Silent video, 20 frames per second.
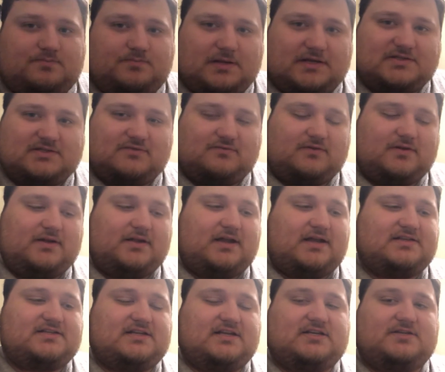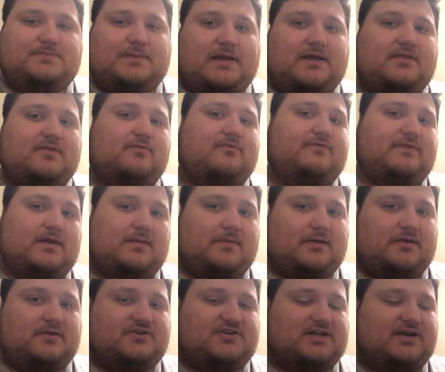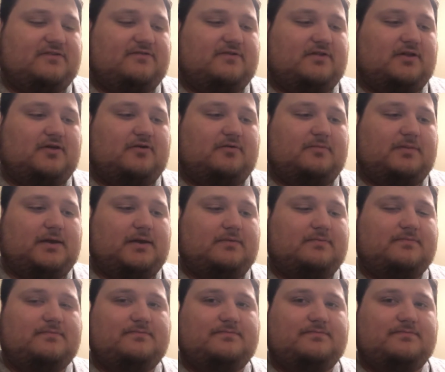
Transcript: Plus, it's really nice to expand the female shelf a little bit.